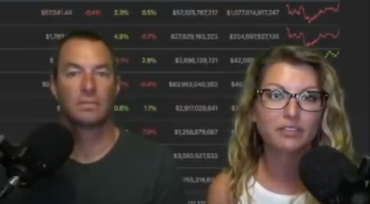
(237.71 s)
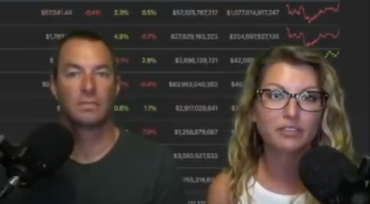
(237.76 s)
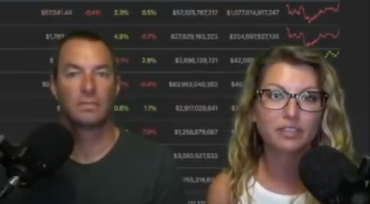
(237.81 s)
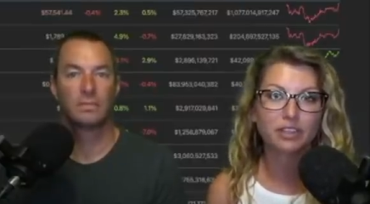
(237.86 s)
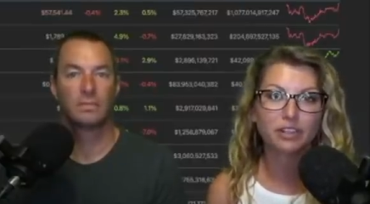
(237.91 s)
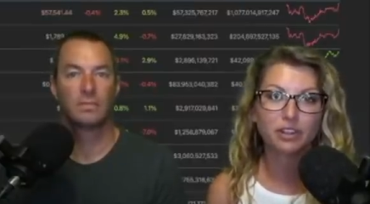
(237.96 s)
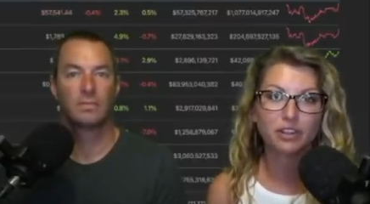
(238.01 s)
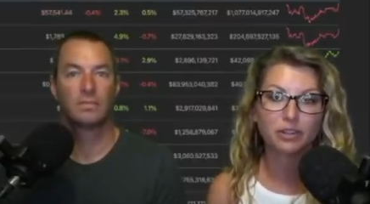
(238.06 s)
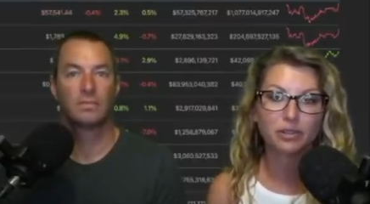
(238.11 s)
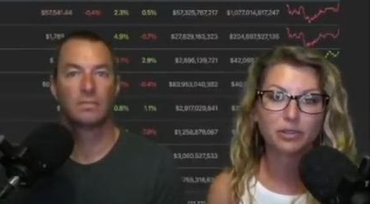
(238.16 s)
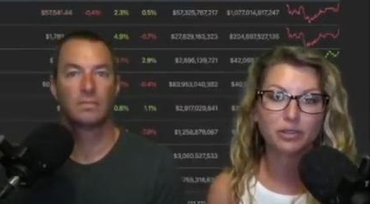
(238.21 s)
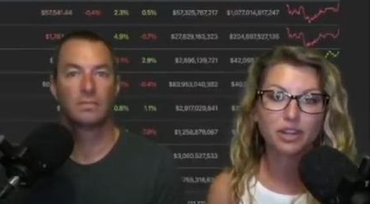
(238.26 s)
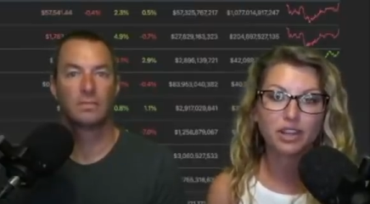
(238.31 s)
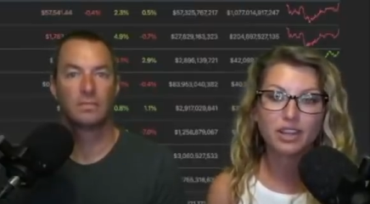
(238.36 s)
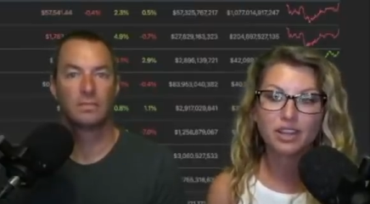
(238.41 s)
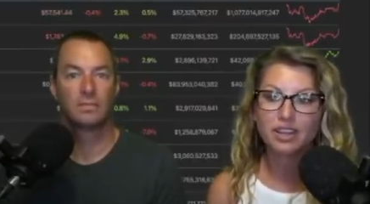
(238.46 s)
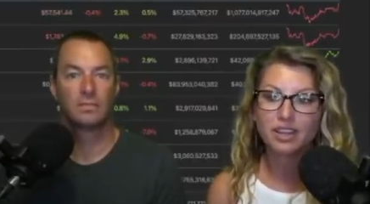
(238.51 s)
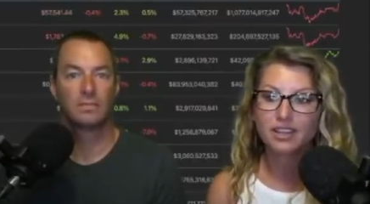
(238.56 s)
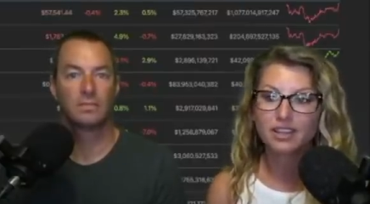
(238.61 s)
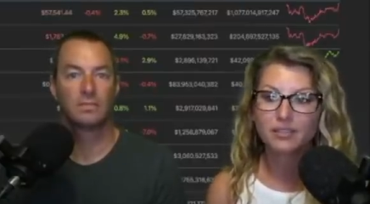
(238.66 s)
Speaker 1: you know,
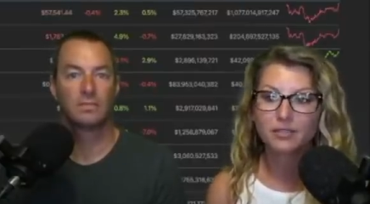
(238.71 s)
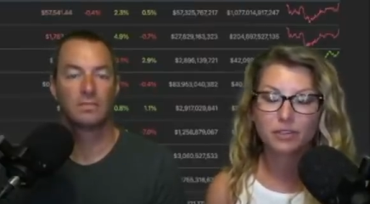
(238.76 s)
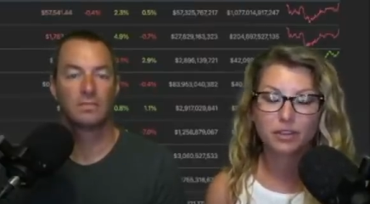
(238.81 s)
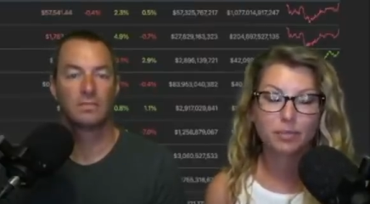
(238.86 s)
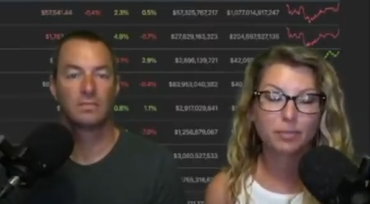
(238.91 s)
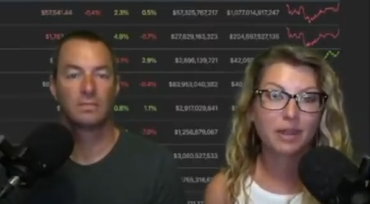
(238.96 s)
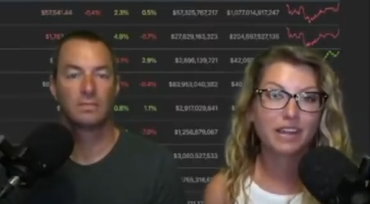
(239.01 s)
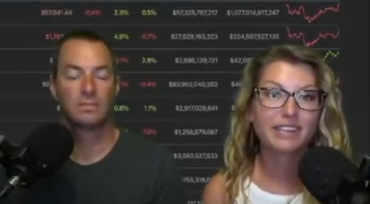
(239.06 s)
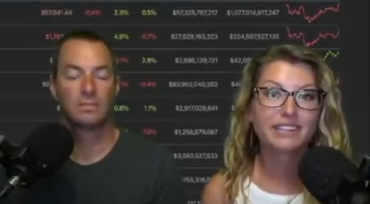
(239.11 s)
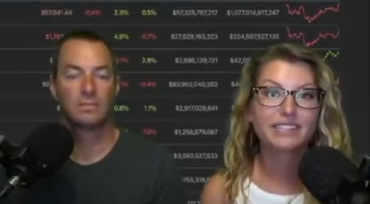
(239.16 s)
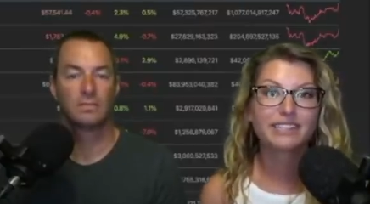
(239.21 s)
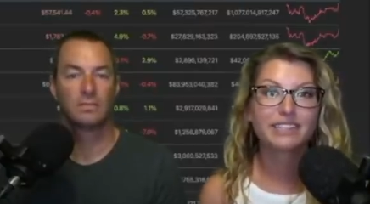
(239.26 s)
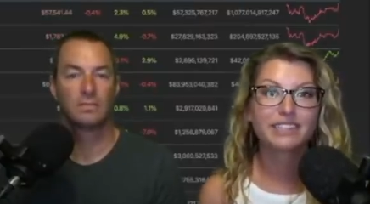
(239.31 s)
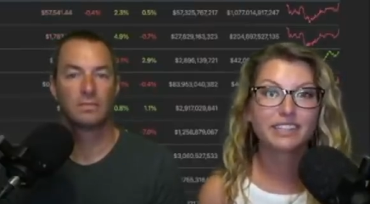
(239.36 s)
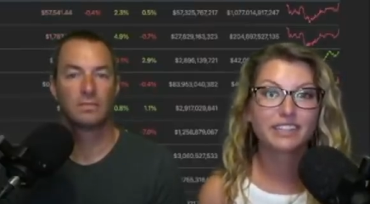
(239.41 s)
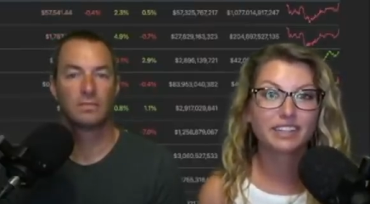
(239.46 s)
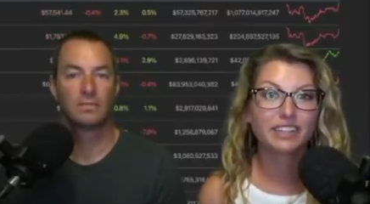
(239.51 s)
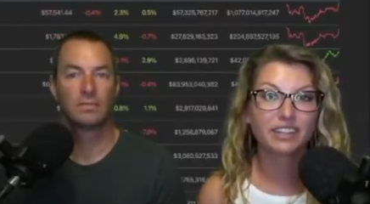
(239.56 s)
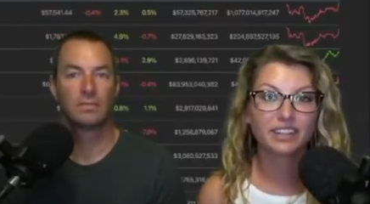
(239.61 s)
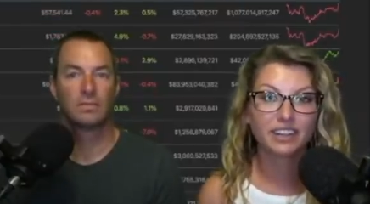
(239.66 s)
for the past
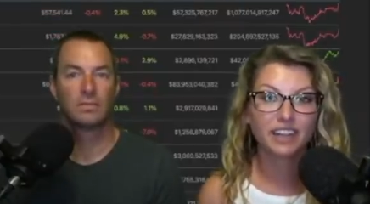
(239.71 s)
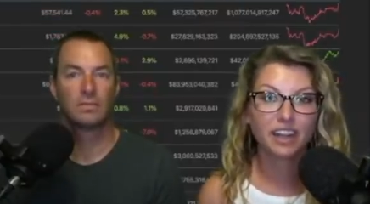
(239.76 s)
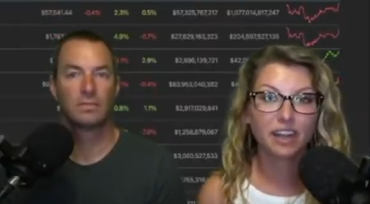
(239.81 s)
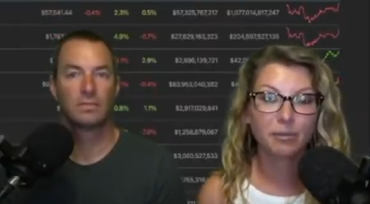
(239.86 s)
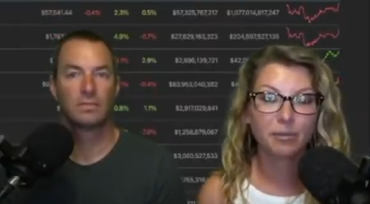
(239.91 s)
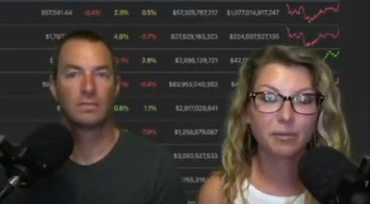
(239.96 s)
year have